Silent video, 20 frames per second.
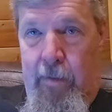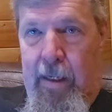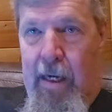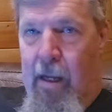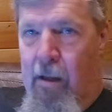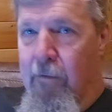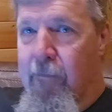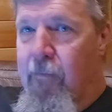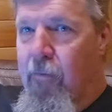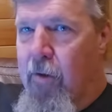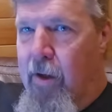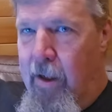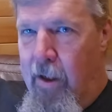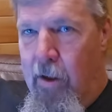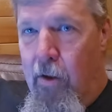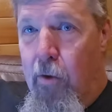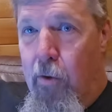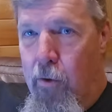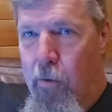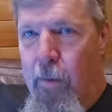California,
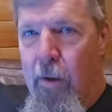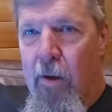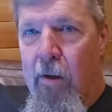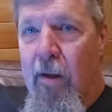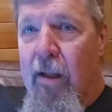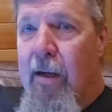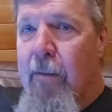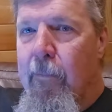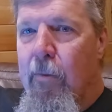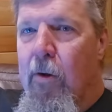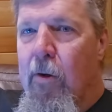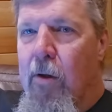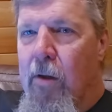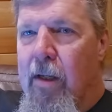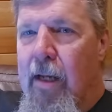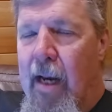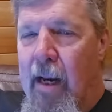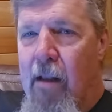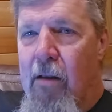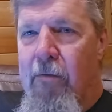uber liberal
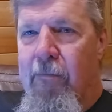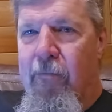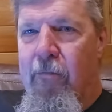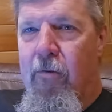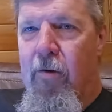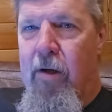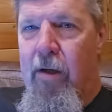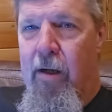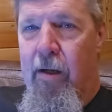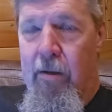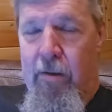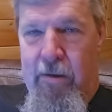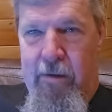California,